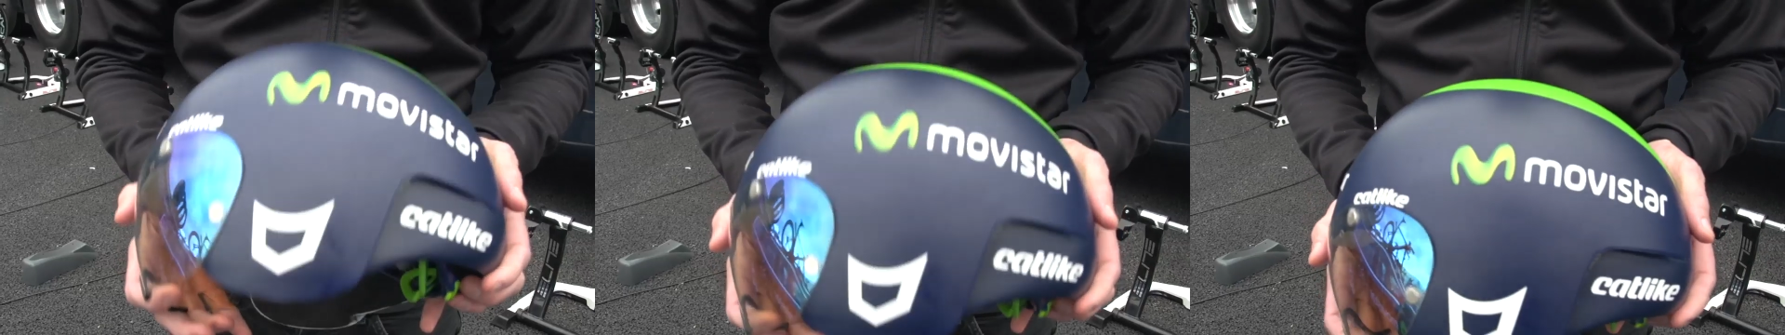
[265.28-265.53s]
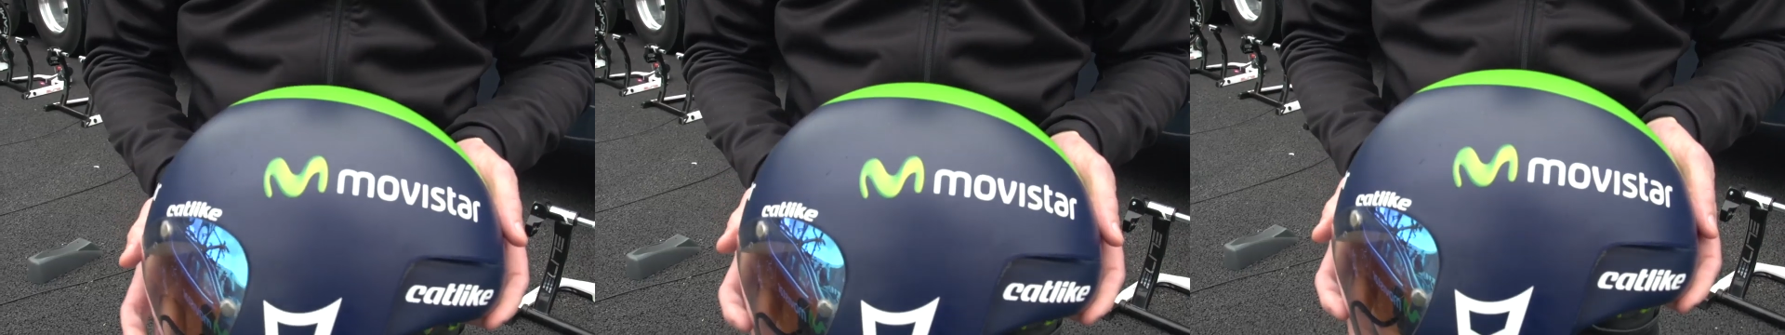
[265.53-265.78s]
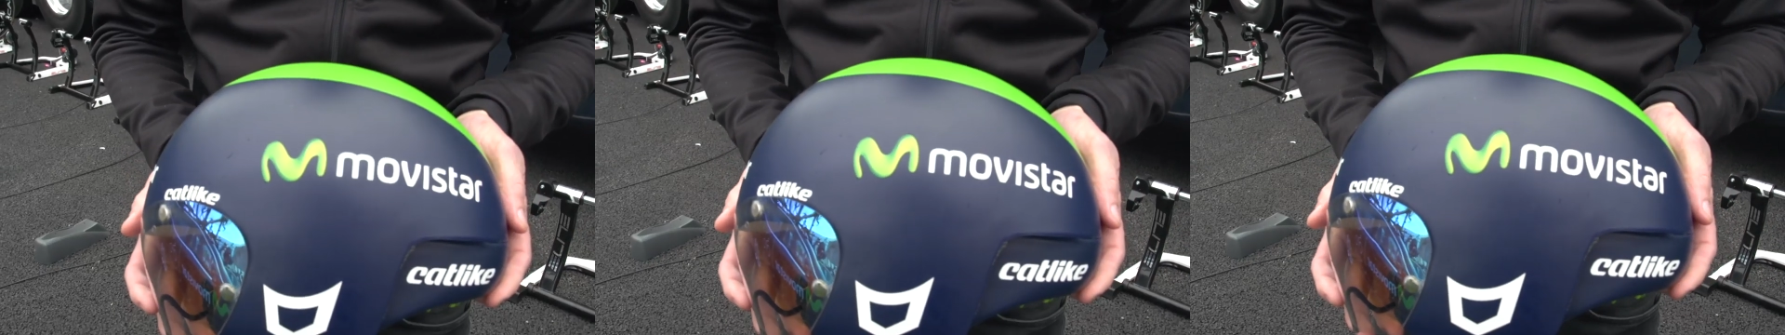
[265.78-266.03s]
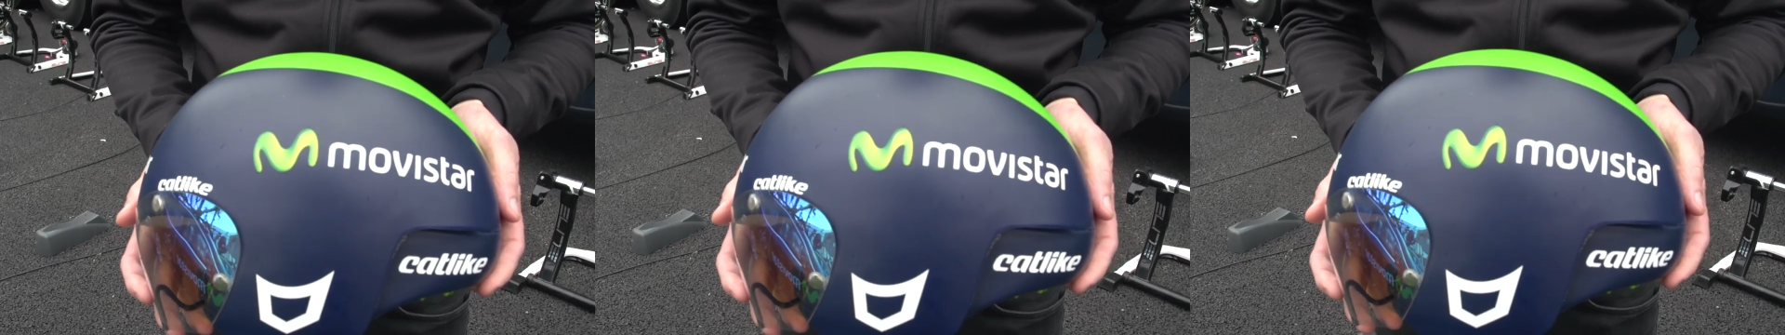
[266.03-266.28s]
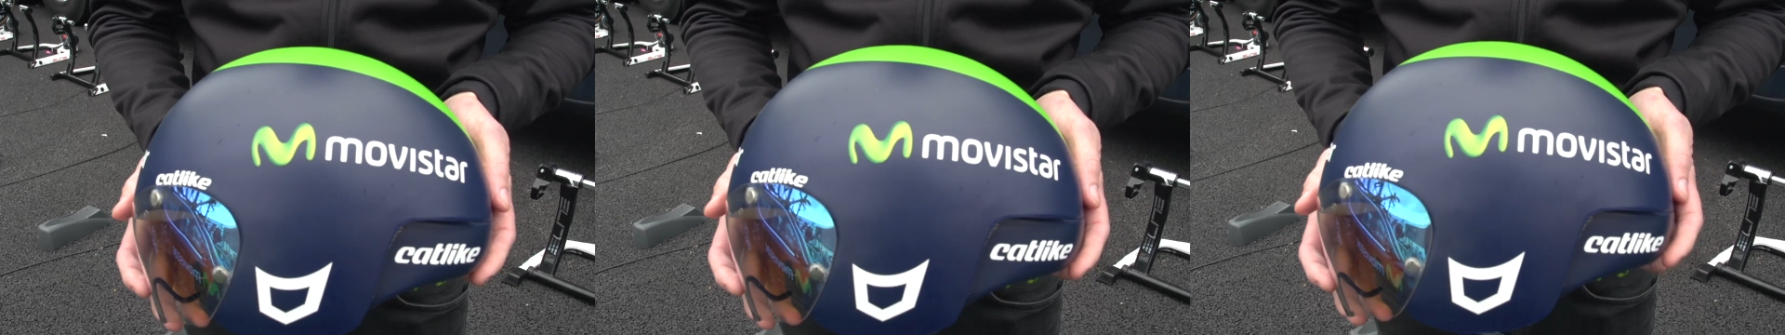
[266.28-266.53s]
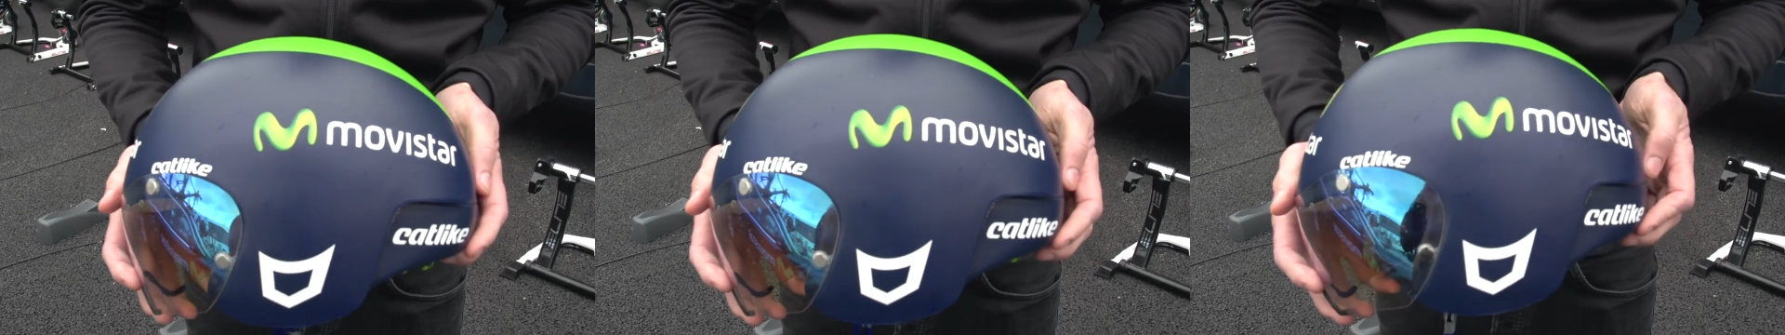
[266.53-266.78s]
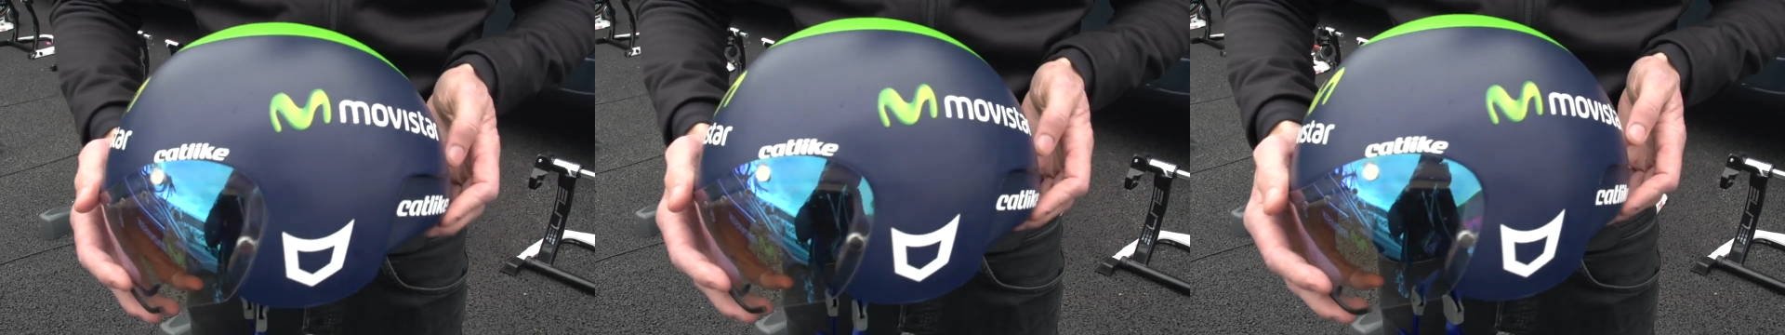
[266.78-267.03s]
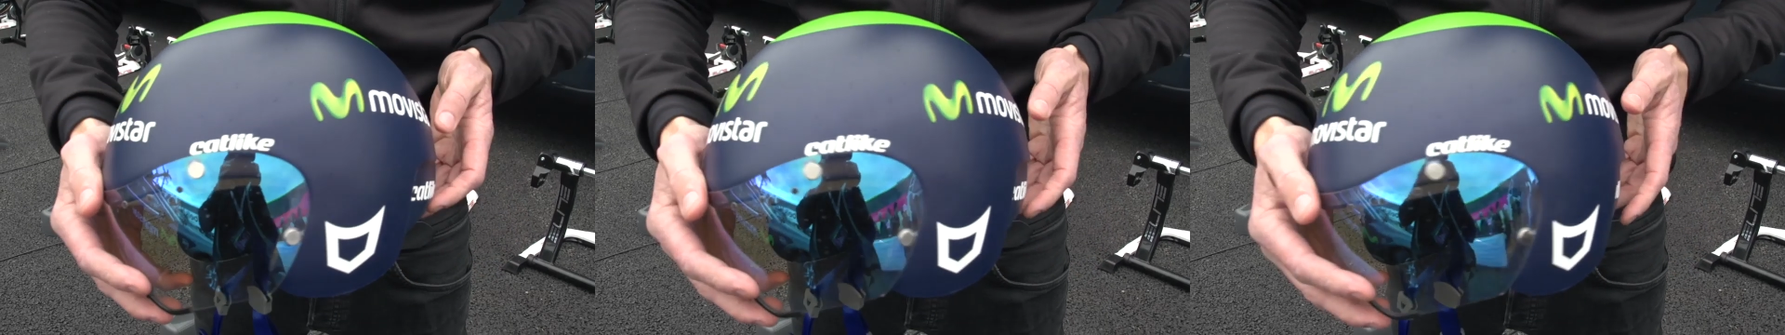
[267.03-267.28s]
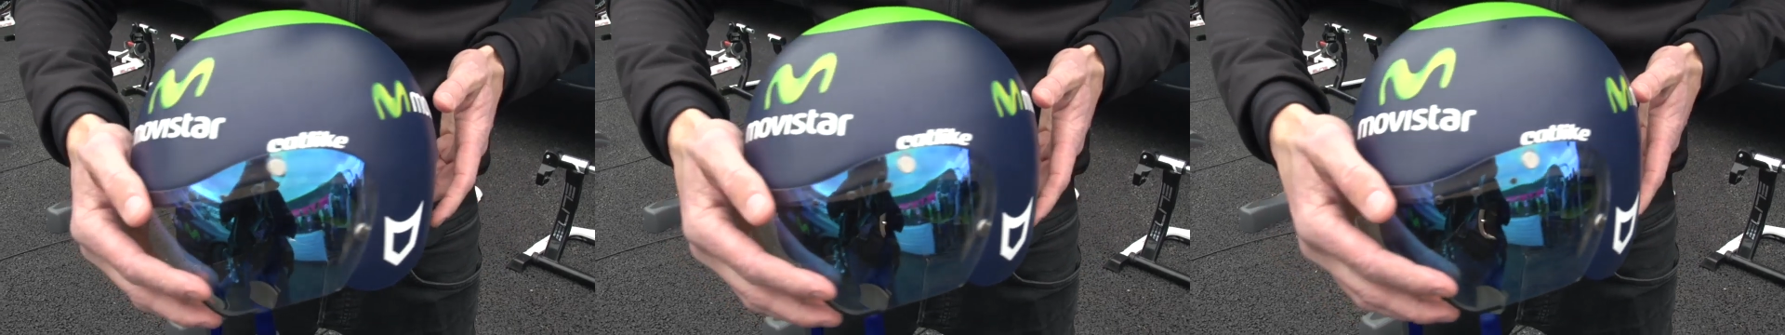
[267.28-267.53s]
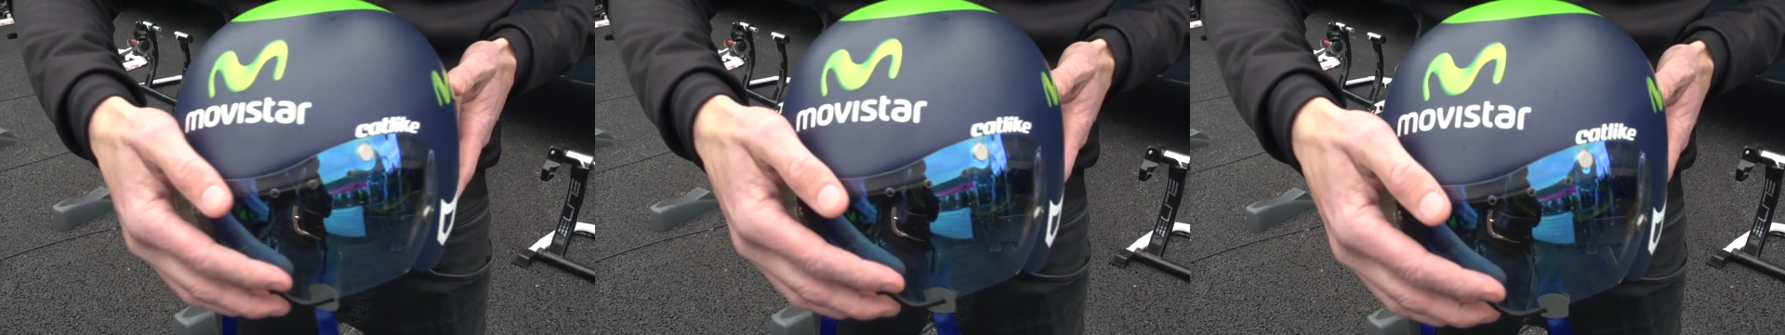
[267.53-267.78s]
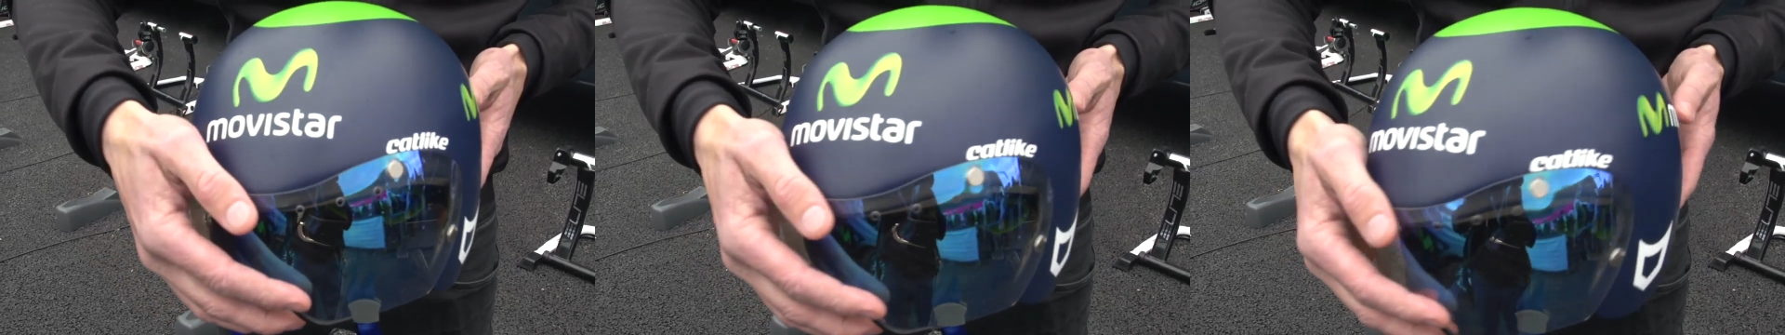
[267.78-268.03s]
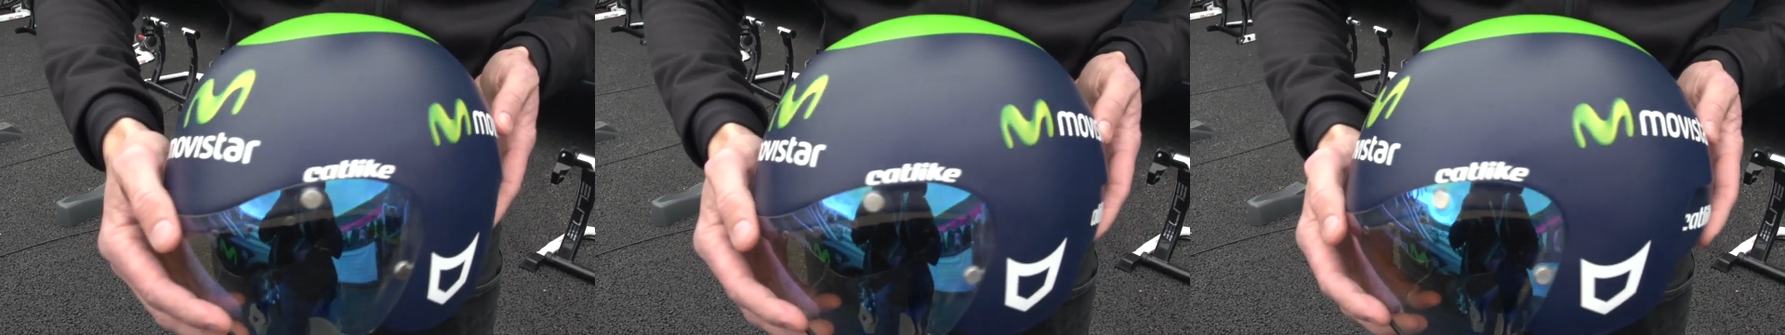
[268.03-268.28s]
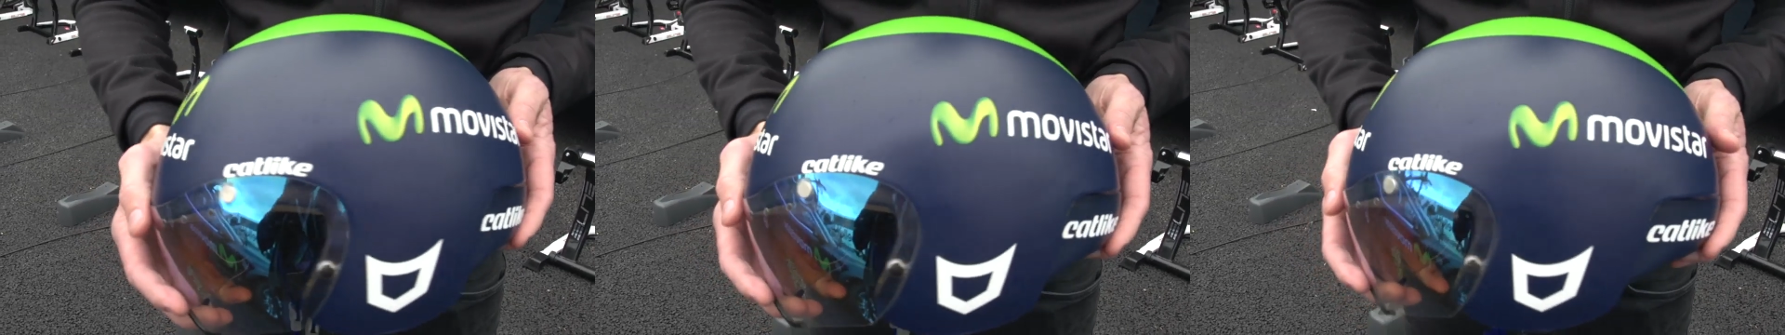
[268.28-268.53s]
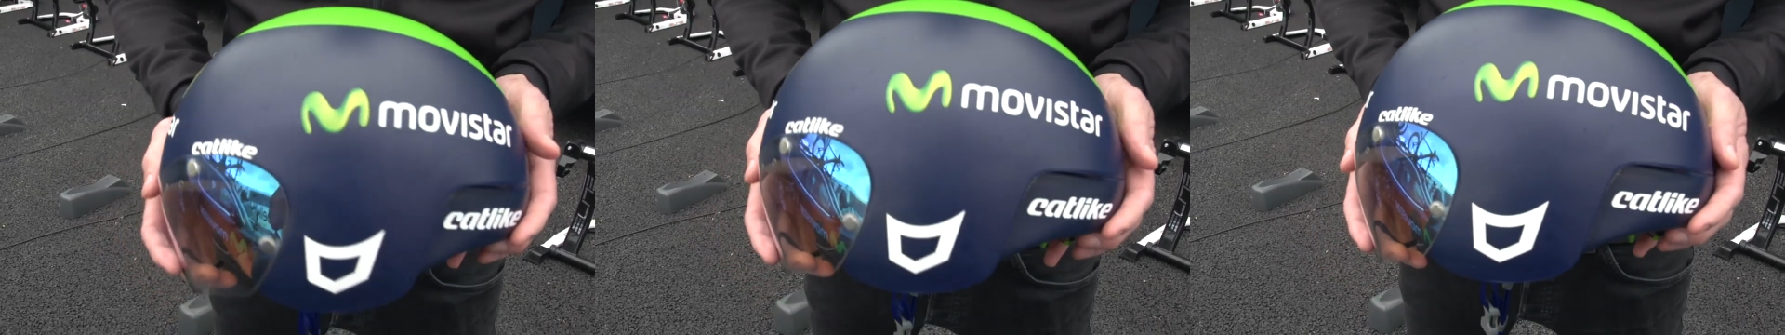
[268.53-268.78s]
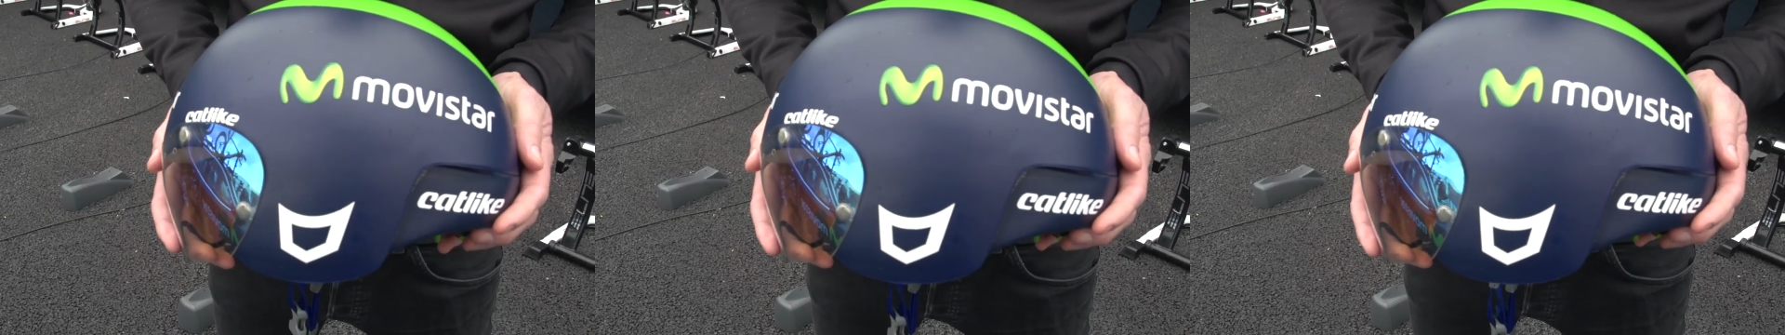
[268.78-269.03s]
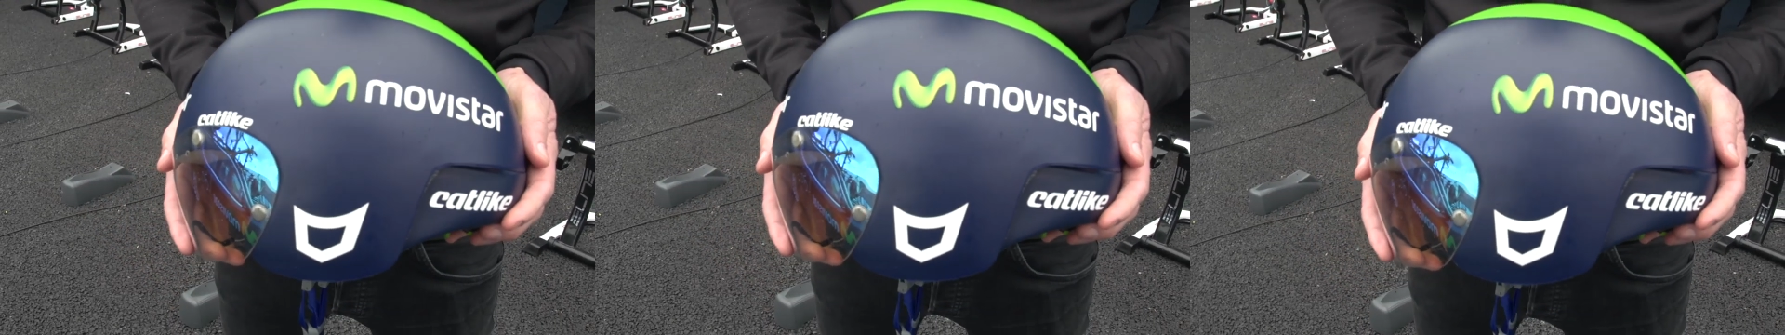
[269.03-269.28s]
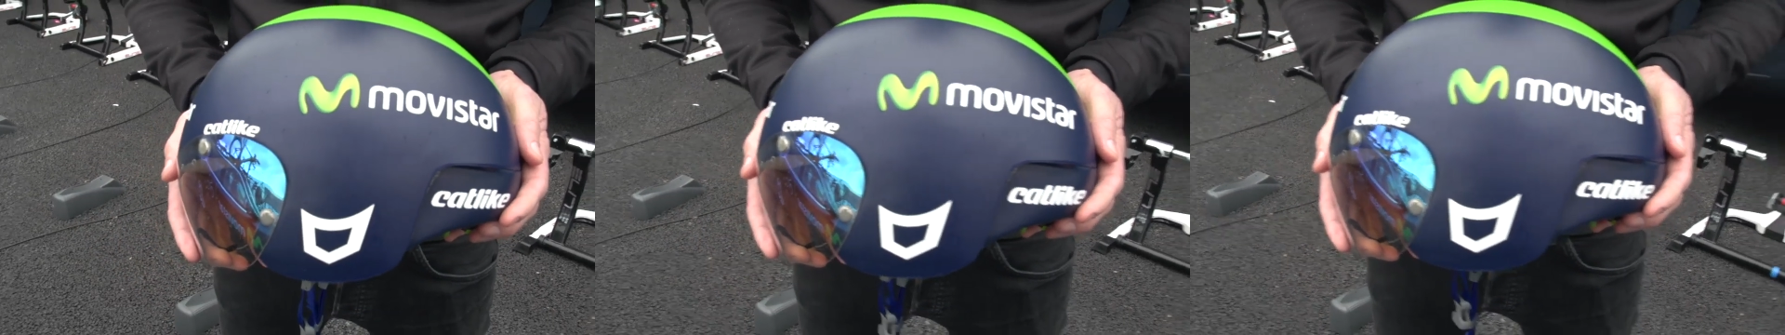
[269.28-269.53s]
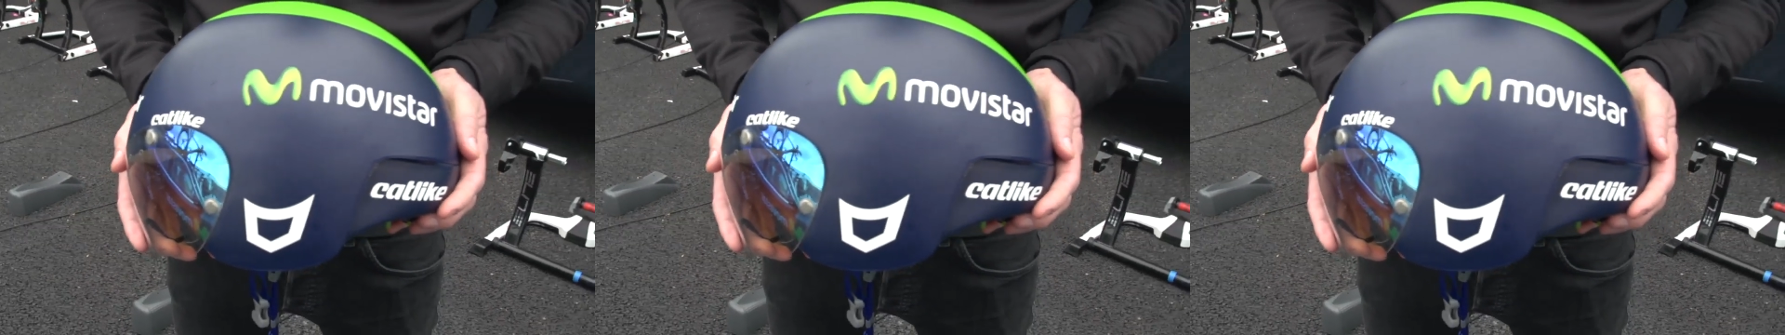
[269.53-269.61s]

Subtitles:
[unreadable: no face in view]